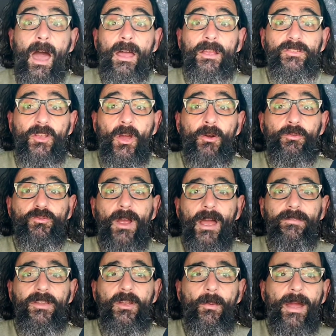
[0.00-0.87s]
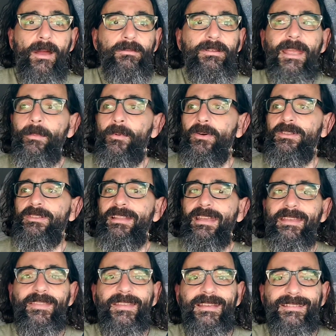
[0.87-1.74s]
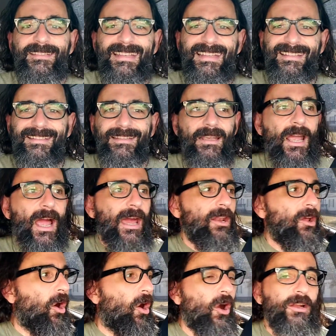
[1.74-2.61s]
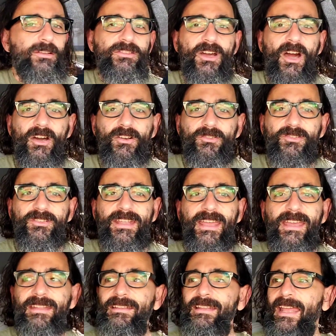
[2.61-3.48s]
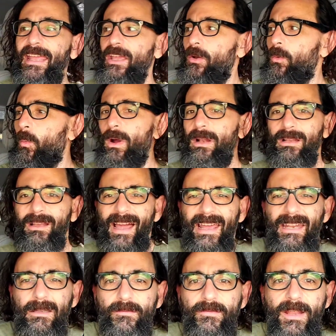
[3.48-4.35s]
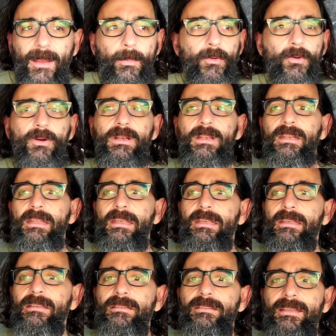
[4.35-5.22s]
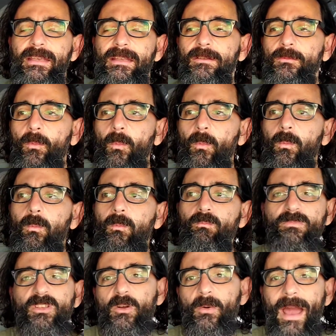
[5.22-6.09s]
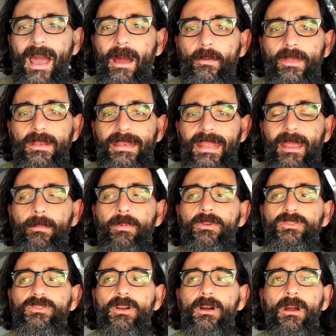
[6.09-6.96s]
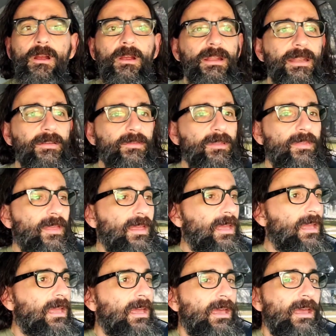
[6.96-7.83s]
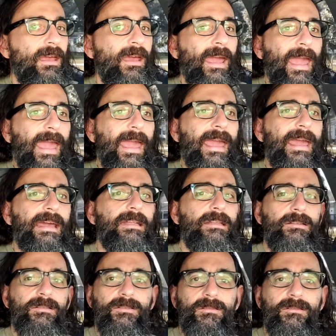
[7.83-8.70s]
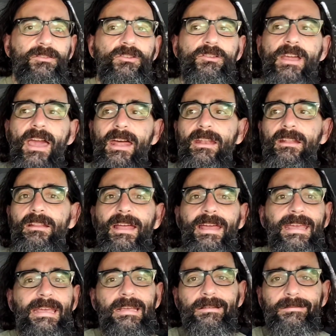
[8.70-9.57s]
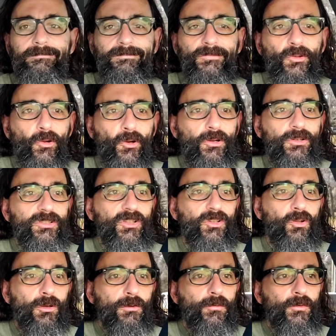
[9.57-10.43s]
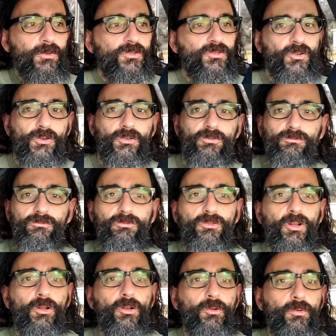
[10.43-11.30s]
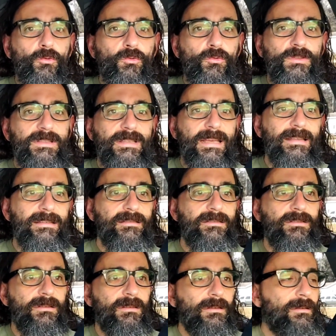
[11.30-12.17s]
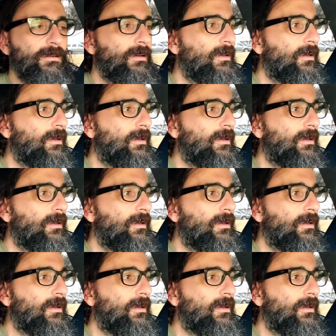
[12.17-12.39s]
So driving around neighborhoods like this, it's kind of hard to understand like what kind of neighborhood it is, and you know how the neighbors are and everything. And you kind of like learn to look for certain clues as to